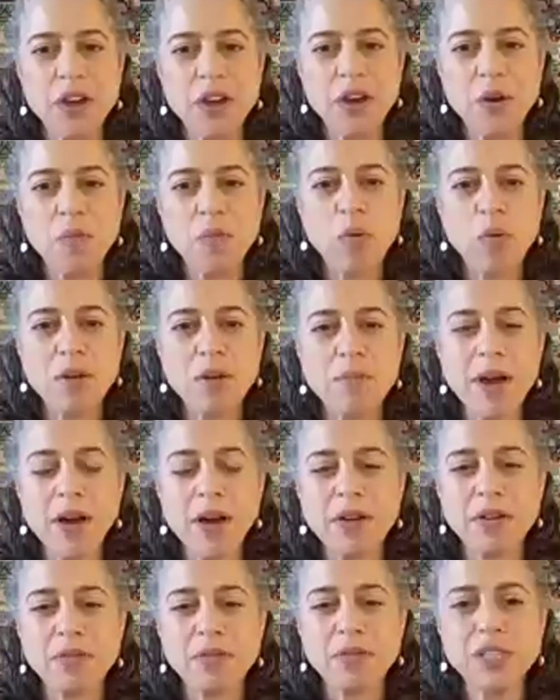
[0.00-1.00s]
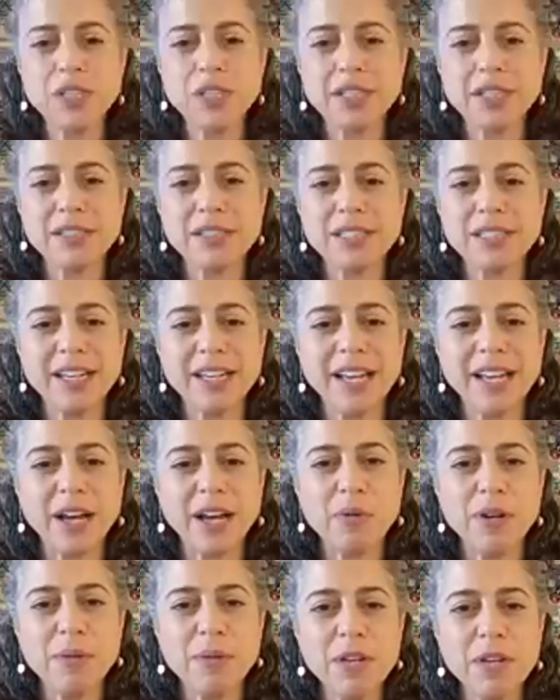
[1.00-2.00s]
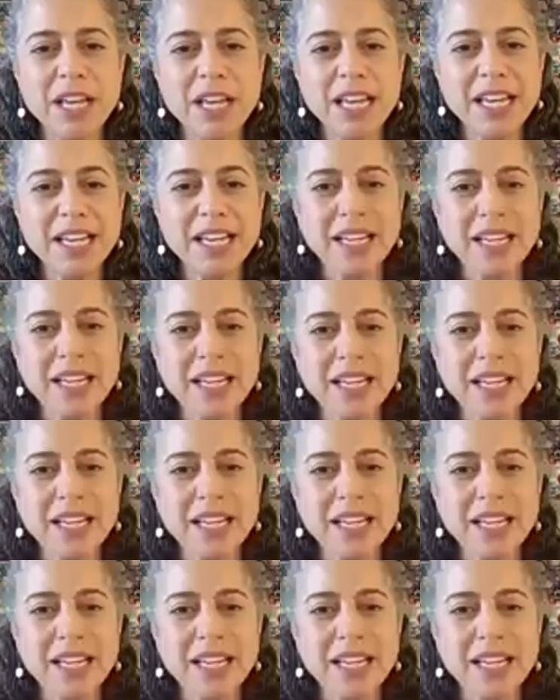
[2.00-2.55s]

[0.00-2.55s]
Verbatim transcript: The one about resiliency and equanimity? Yeah.